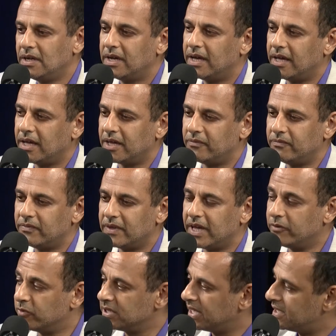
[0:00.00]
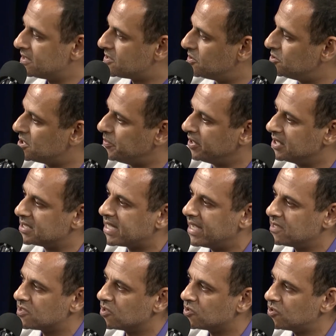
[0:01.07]
and related to Jamila's
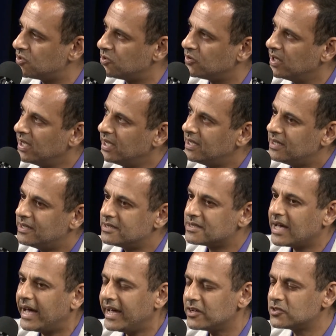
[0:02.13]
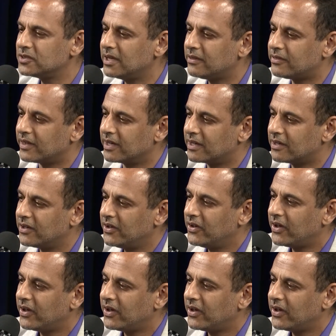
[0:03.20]
answer too, is I actually think